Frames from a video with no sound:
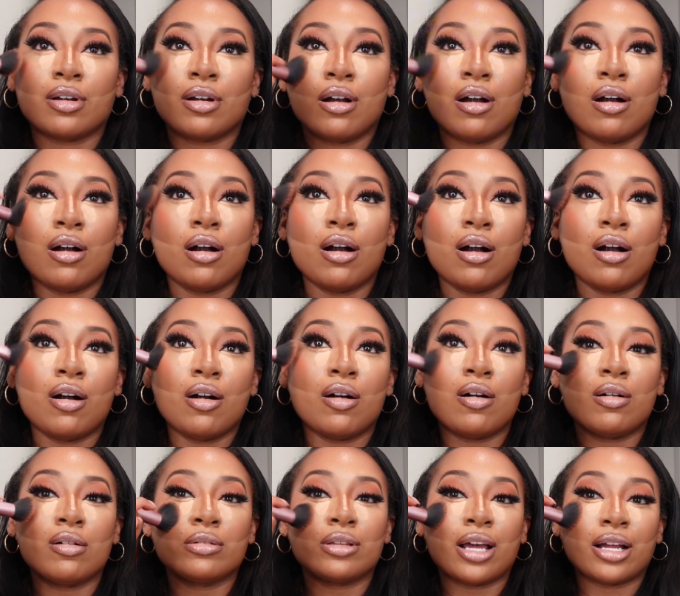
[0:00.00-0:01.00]

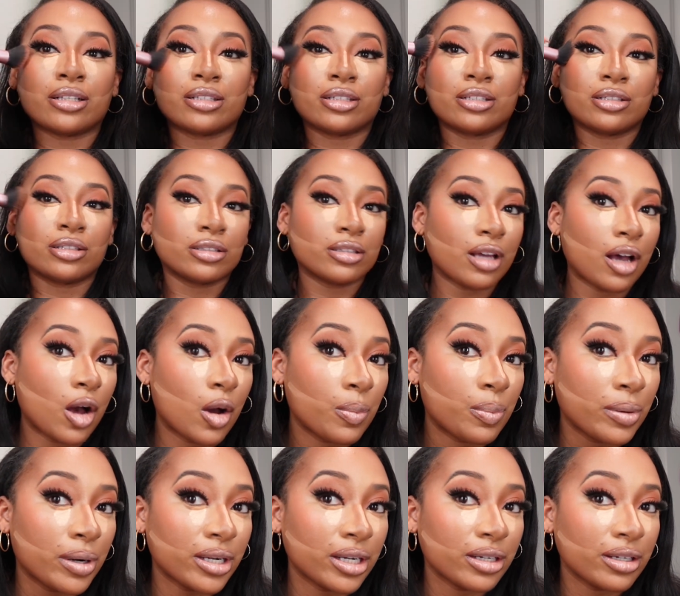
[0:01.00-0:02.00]
Oh, that's so
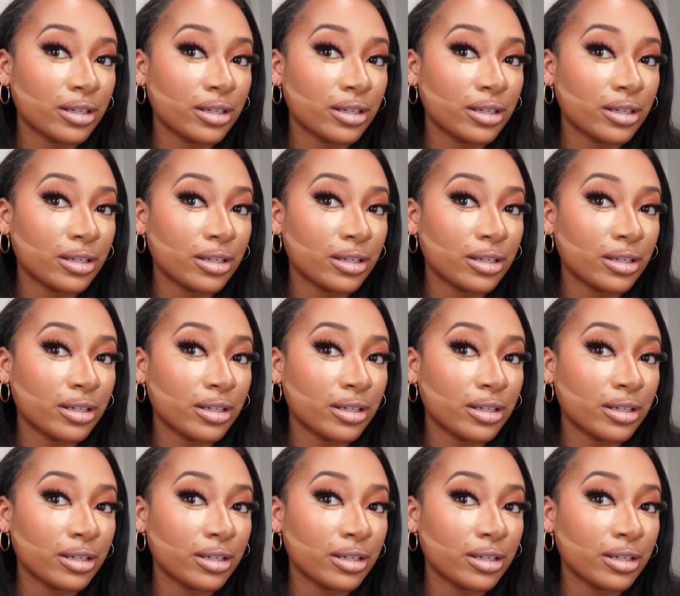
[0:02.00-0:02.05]
pretty.